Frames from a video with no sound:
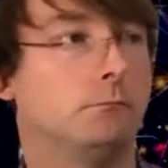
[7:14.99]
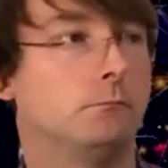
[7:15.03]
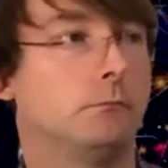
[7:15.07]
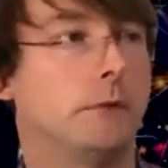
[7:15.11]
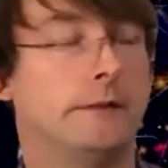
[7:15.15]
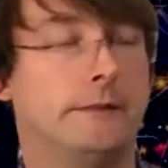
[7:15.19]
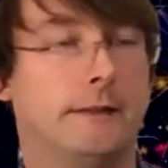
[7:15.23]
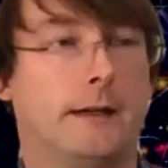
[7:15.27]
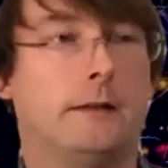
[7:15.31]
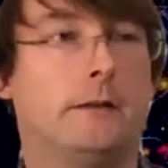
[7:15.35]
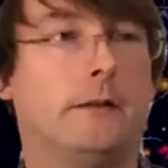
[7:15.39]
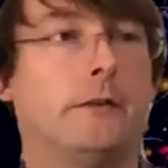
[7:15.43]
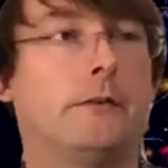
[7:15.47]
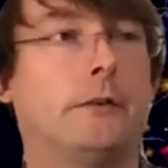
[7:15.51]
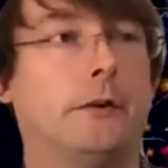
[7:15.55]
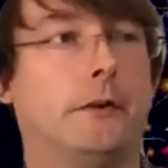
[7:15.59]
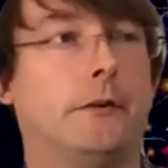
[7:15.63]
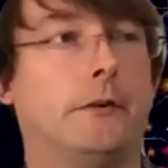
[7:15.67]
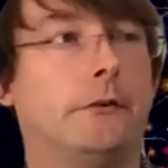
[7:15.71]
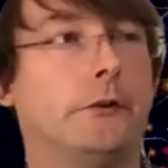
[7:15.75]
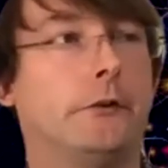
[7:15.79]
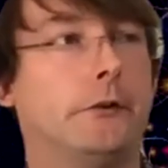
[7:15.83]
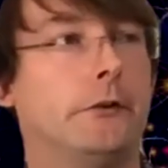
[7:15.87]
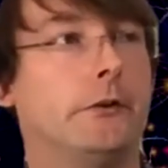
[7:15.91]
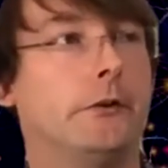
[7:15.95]
a data
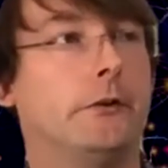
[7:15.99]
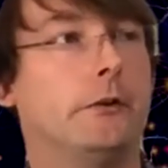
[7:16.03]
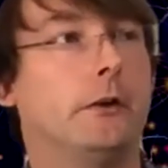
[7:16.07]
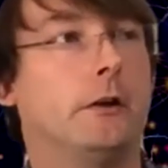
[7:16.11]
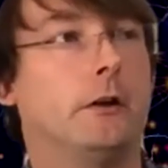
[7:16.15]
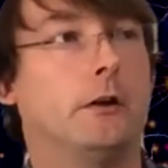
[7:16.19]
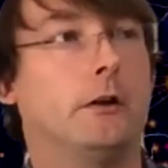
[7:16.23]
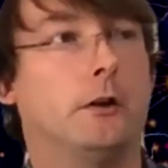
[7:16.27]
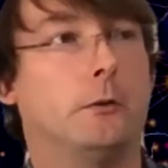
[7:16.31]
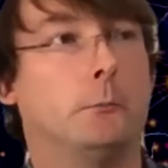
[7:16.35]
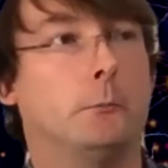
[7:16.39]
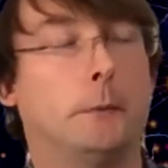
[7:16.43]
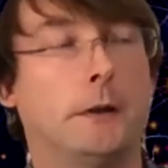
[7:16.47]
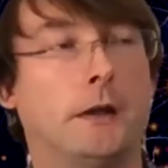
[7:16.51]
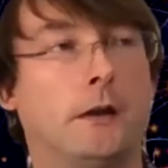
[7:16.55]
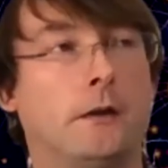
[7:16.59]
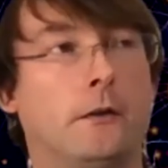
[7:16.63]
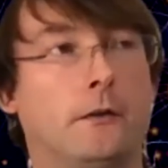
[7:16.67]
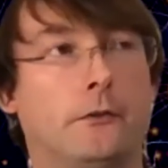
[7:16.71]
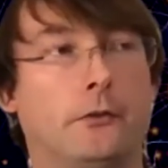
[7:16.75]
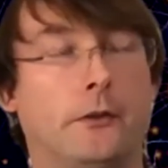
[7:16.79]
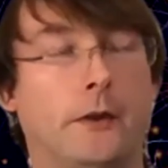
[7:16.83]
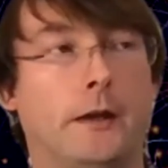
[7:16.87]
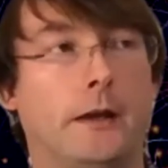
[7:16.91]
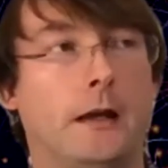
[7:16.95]
center
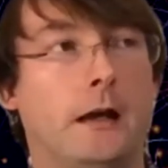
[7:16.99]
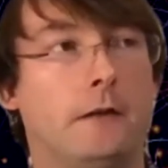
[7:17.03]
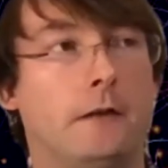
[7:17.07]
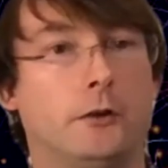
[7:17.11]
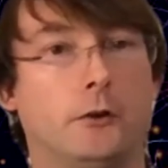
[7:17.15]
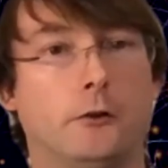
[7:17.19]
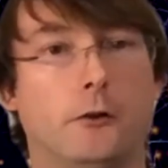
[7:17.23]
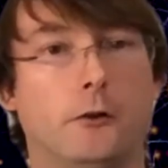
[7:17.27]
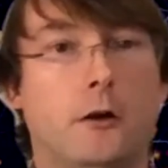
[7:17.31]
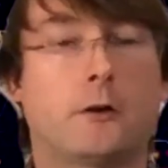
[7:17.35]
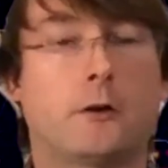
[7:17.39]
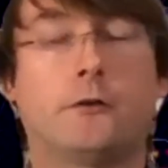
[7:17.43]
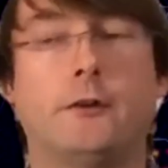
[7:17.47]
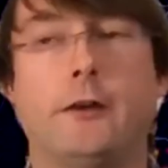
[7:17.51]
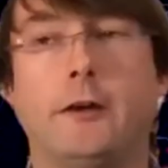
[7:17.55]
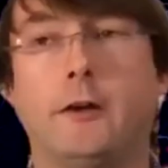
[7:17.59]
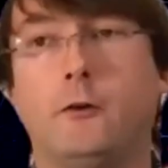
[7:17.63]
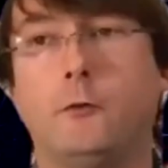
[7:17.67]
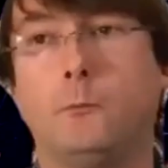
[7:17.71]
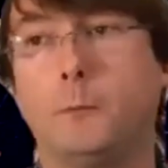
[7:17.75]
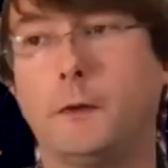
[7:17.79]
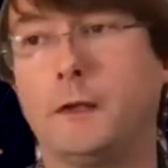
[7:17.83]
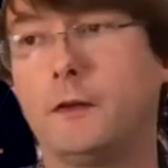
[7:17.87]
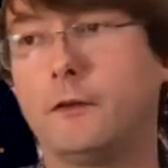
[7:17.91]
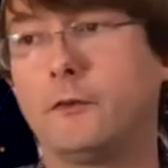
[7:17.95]
because they have a
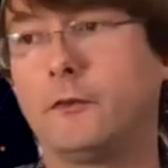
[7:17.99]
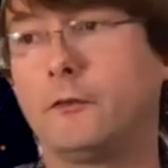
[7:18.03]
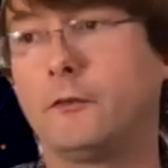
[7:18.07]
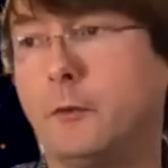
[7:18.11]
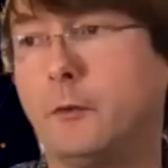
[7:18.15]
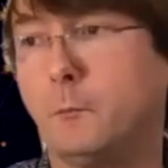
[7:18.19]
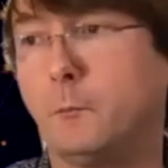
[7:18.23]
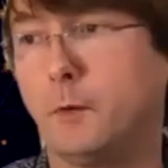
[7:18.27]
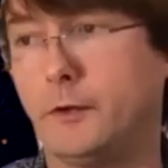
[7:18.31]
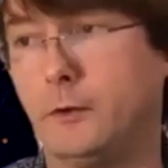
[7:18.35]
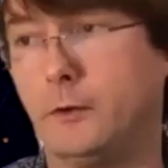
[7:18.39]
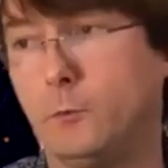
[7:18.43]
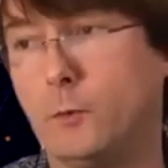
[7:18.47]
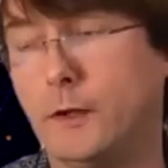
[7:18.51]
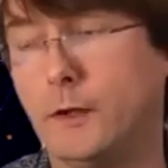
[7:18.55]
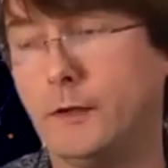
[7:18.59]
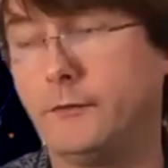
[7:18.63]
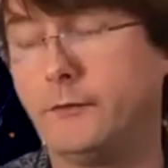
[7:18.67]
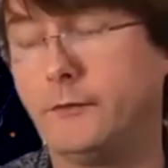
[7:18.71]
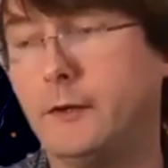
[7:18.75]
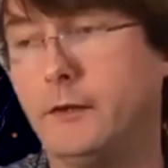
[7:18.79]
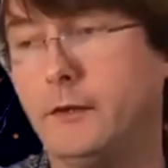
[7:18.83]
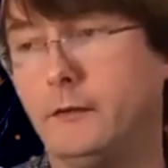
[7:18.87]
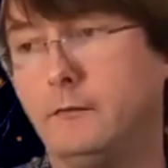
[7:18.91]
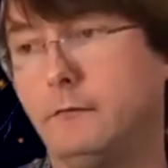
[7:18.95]
lockdown because somebody
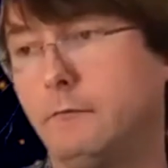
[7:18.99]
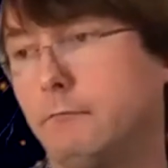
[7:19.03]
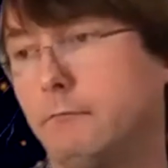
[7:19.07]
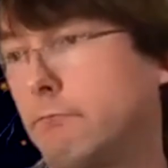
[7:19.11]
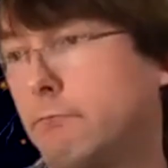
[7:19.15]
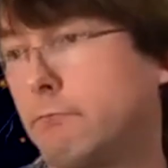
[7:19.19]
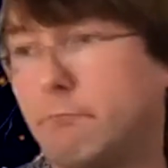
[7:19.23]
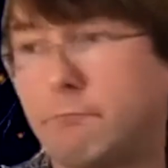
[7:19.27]
went in